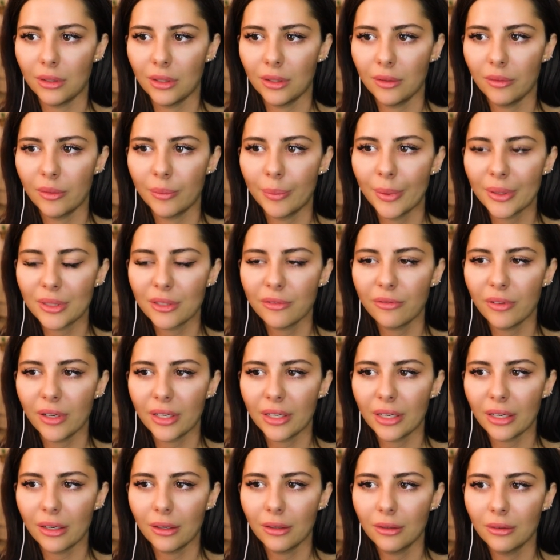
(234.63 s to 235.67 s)
Are we about to
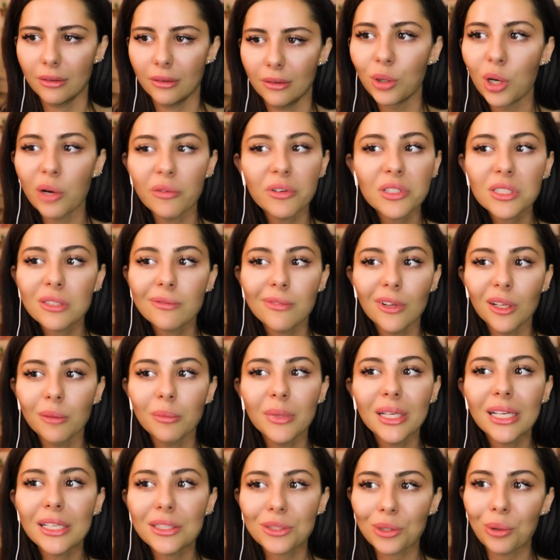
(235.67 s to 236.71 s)
find out? Whoever's
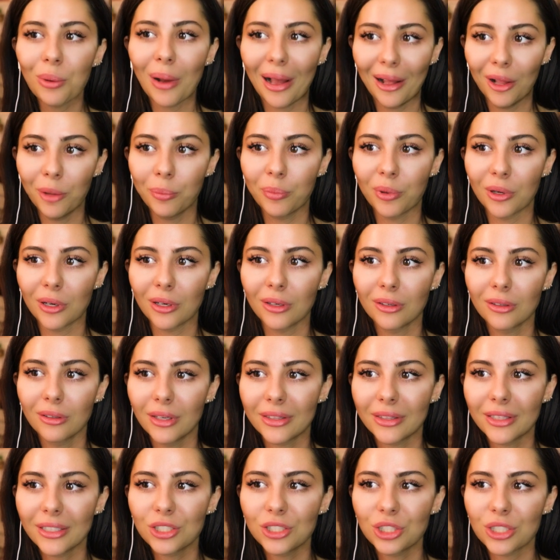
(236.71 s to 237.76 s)
filming needs to go help her.
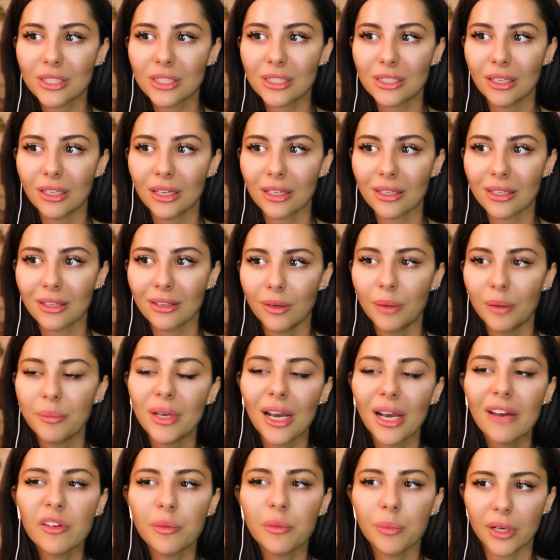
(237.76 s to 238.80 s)
I think she's stuck. I
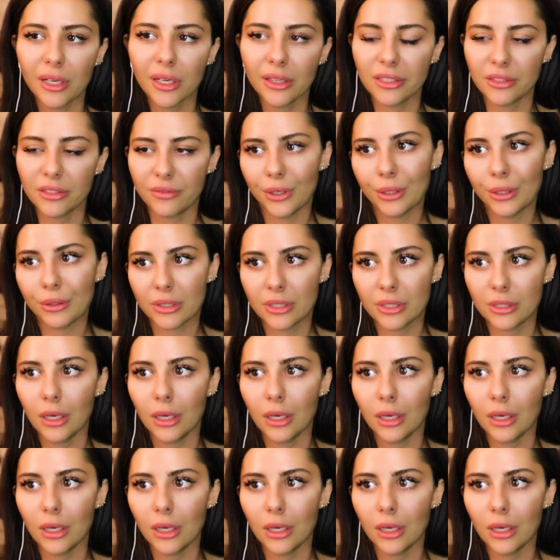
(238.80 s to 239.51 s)
mean, everybody in this video is